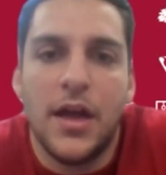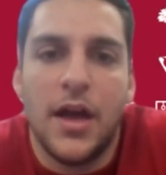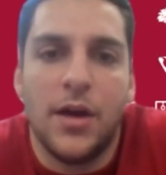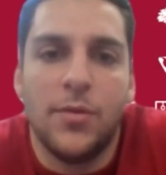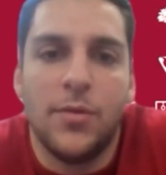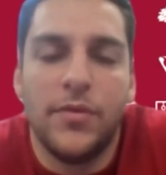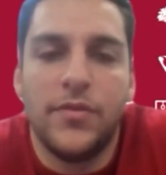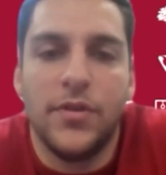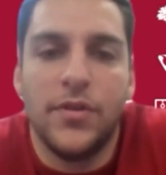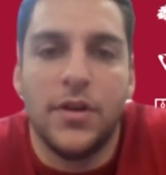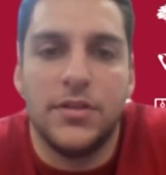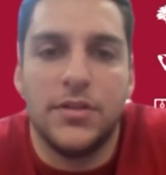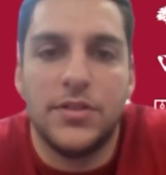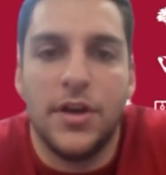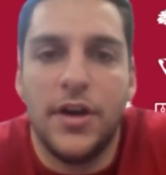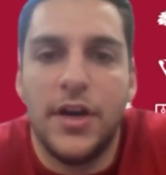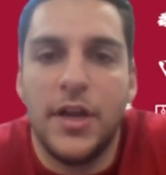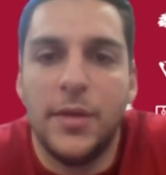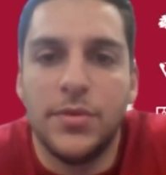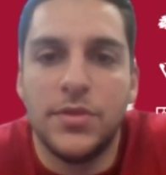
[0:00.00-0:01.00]
We've got
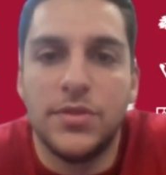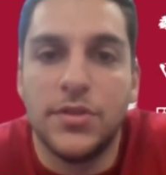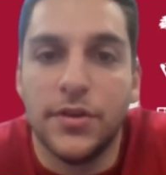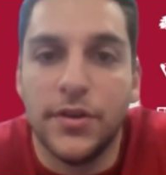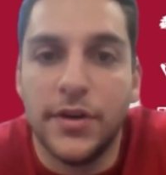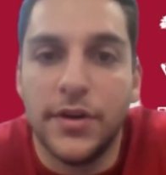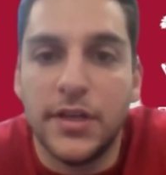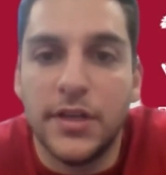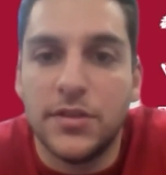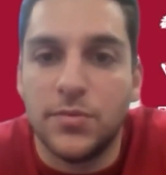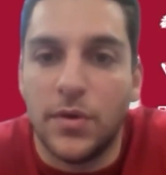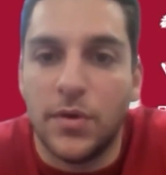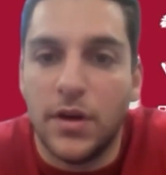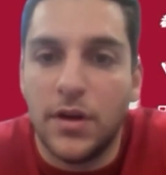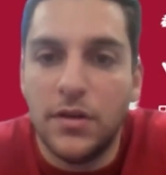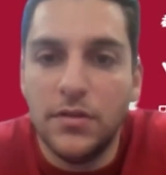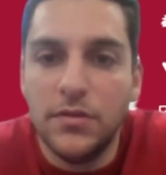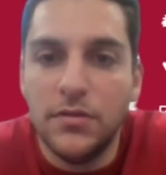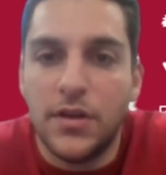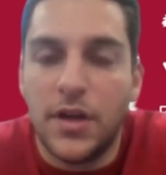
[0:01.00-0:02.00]
Tony Bazuri as
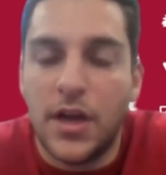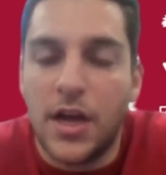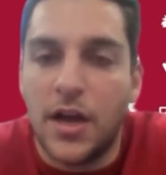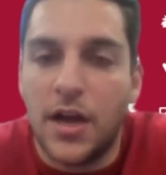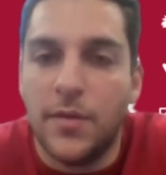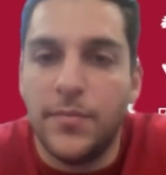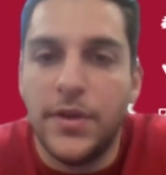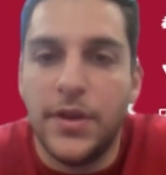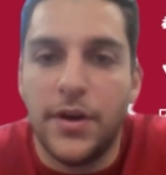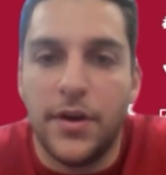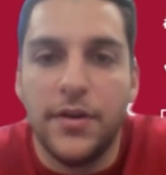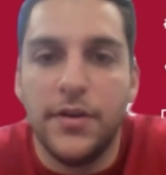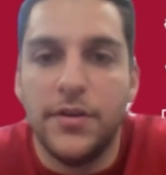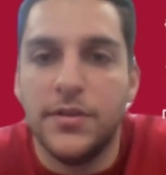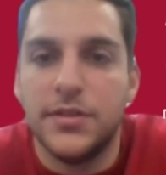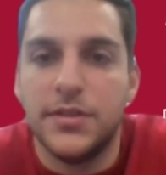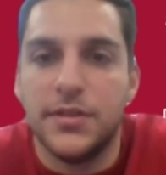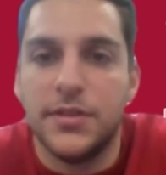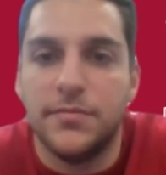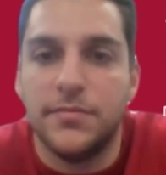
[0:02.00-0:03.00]
well,
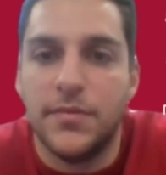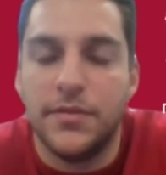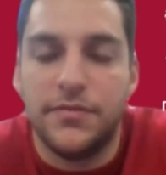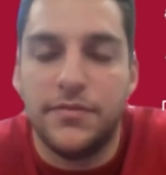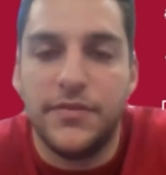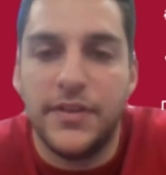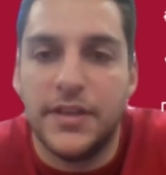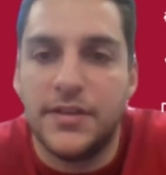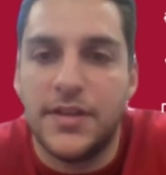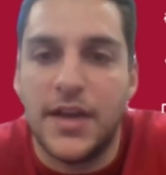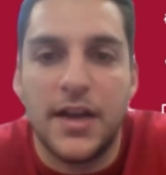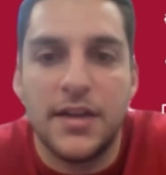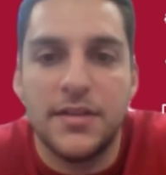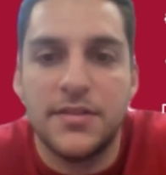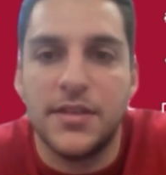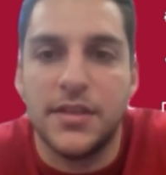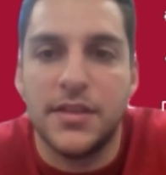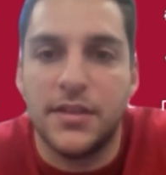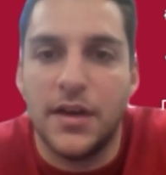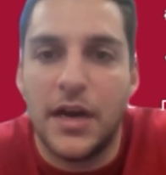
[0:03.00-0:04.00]
who's a
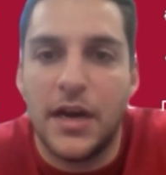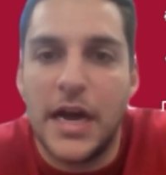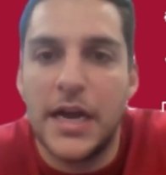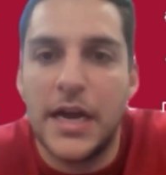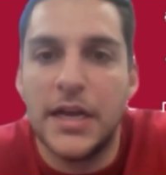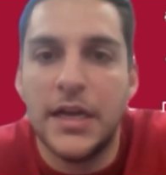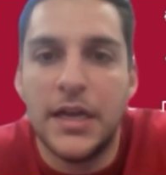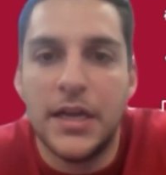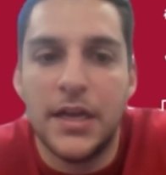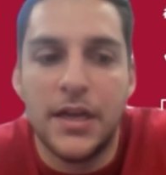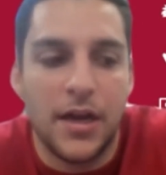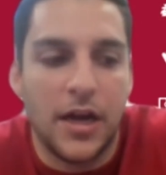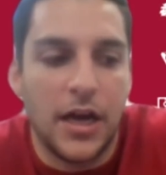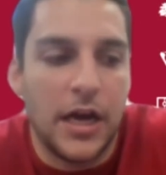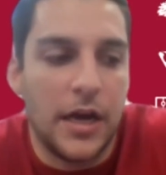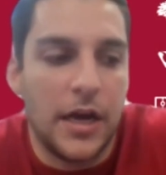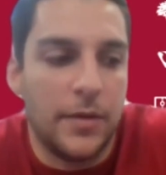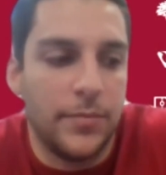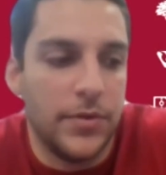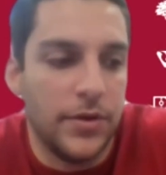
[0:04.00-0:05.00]
fantastic guy
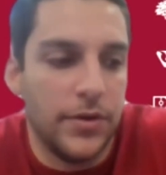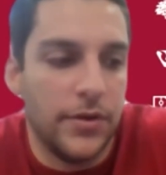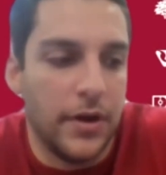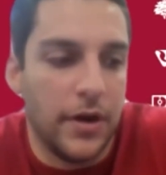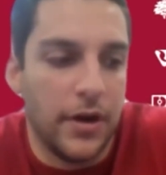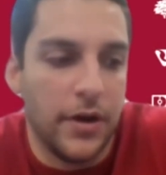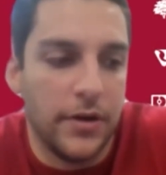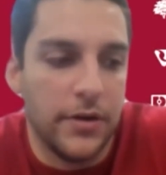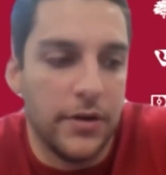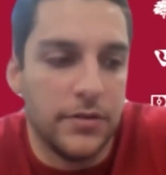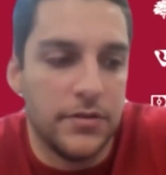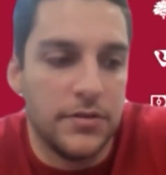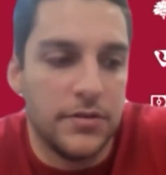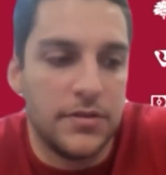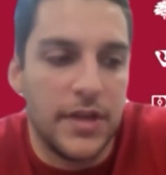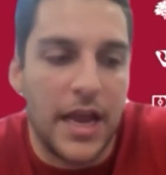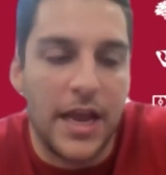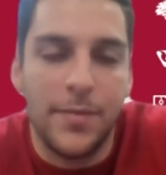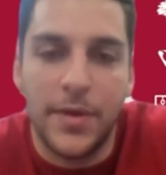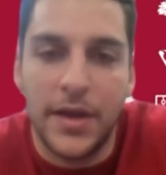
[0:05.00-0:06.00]
who owns
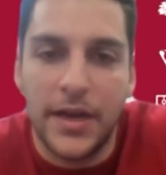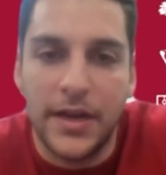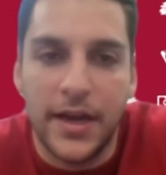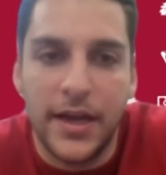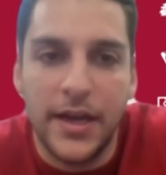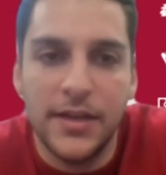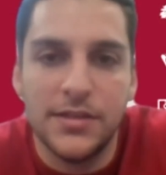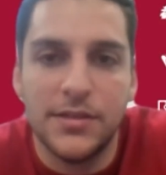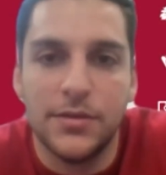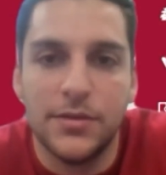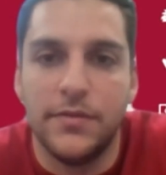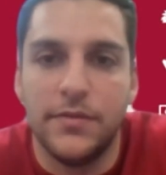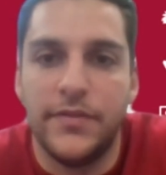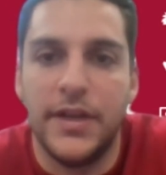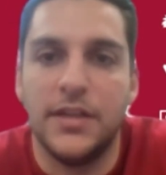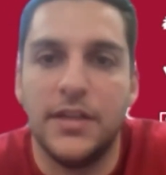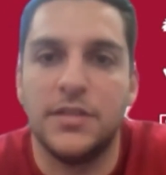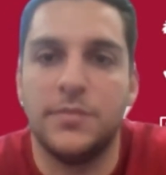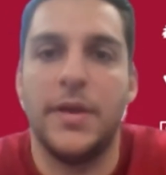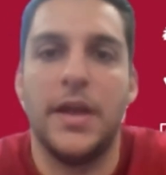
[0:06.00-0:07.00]
APD, so
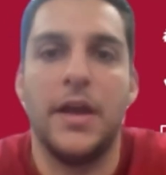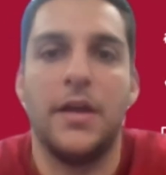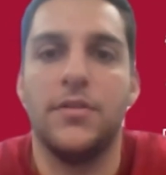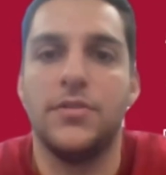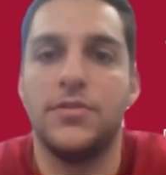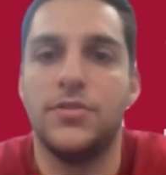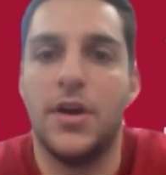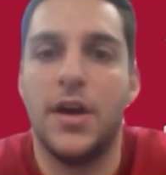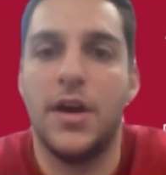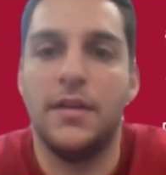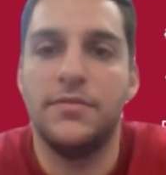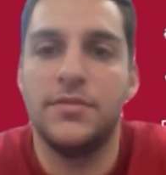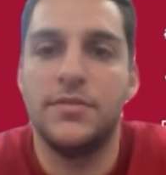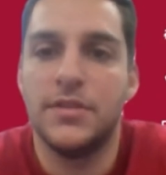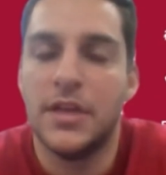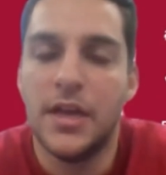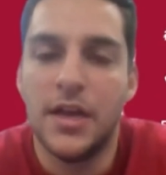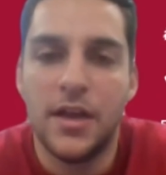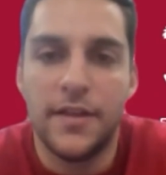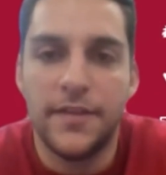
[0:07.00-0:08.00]
Advanced Power Drives.
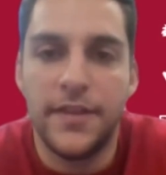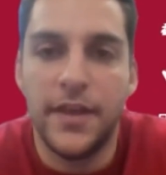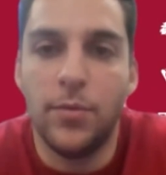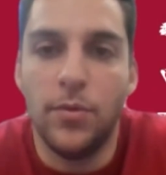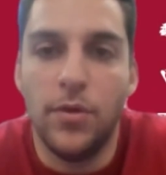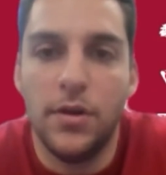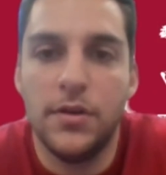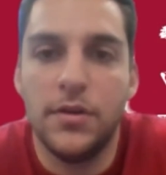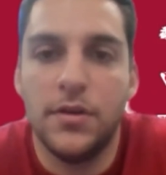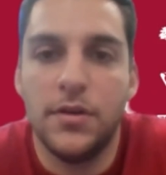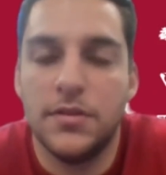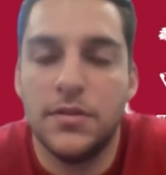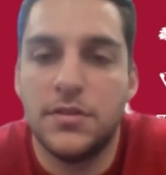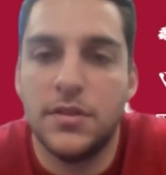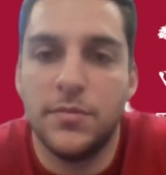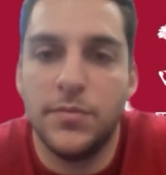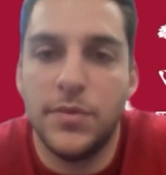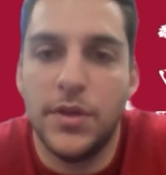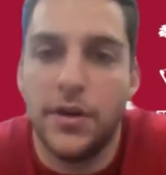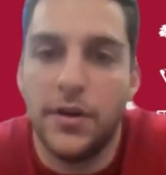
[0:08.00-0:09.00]
They're working on
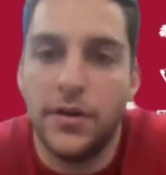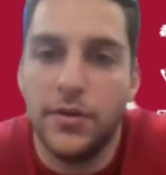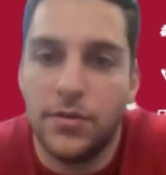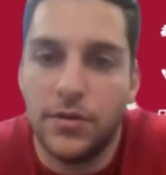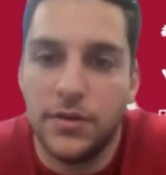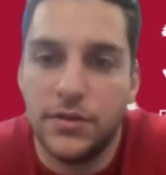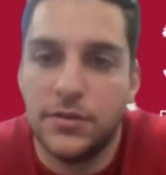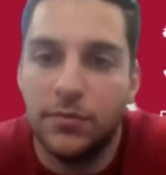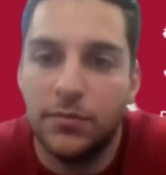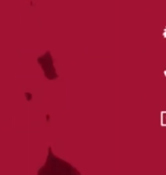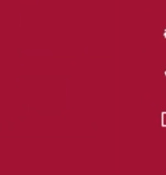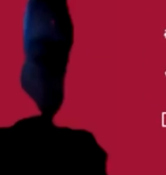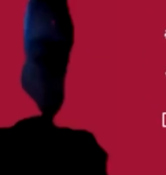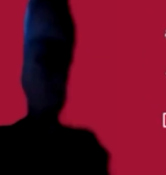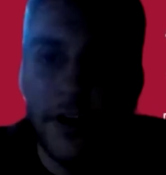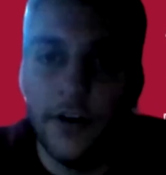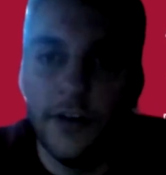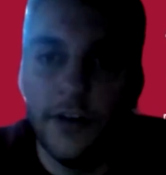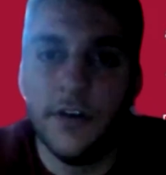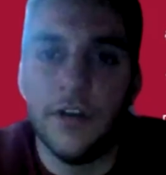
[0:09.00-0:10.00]
some, awesome
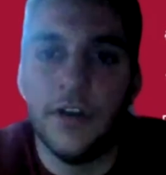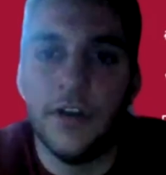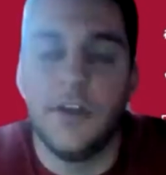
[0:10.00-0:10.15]
drone